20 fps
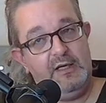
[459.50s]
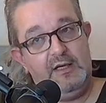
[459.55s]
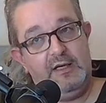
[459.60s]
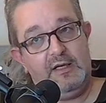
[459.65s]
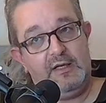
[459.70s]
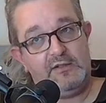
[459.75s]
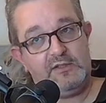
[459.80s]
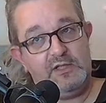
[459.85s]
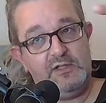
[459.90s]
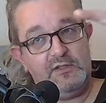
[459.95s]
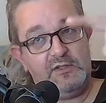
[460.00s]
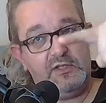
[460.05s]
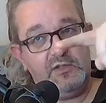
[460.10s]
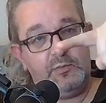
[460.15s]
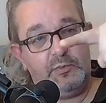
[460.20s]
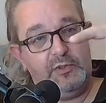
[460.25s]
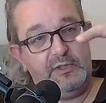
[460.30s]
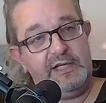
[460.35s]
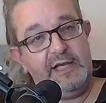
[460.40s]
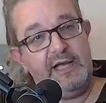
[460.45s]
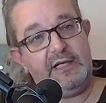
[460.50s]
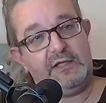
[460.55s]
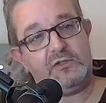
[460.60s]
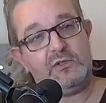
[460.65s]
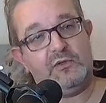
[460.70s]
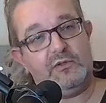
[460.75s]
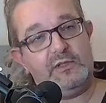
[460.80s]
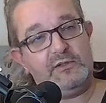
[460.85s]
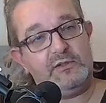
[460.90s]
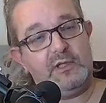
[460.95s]
And since he's put the X
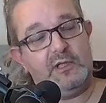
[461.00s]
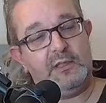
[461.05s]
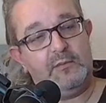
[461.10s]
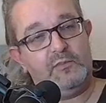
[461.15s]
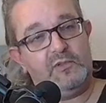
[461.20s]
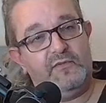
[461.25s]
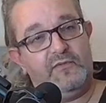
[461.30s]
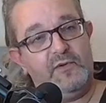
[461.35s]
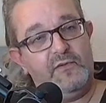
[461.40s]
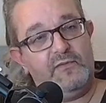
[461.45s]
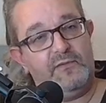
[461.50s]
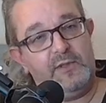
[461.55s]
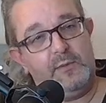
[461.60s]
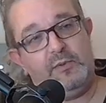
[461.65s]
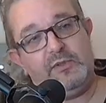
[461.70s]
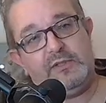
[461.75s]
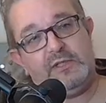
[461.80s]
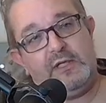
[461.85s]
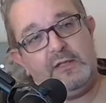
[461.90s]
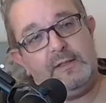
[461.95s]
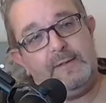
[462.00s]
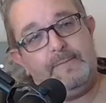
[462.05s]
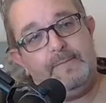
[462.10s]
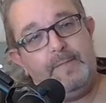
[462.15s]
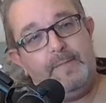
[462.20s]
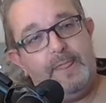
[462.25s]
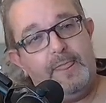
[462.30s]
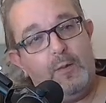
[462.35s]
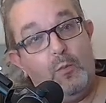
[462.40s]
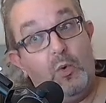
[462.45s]
on, it's gone up to 50%
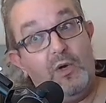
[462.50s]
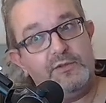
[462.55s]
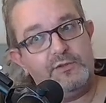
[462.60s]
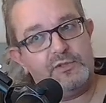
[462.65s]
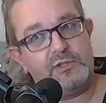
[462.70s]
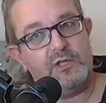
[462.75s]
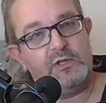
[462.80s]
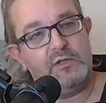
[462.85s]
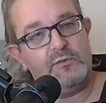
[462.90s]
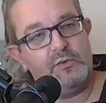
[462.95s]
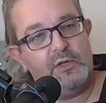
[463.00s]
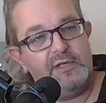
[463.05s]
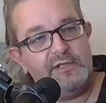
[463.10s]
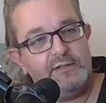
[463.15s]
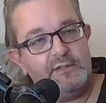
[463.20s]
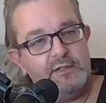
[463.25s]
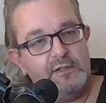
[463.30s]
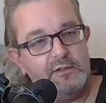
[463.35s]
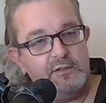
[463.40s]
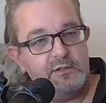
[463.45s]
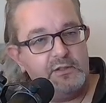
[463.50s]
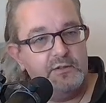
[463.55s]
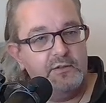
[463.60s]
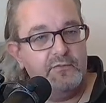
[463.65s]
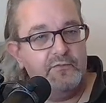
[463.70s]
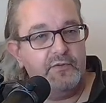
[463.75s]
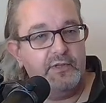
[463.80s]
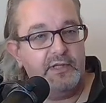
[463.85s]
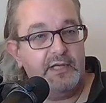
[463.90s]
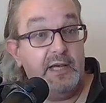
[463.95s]
1-star ratings
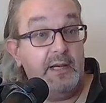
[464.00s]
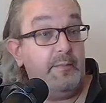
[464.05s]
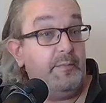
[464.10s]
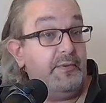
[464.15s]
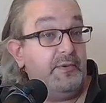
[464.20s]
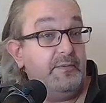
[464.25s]
for the app.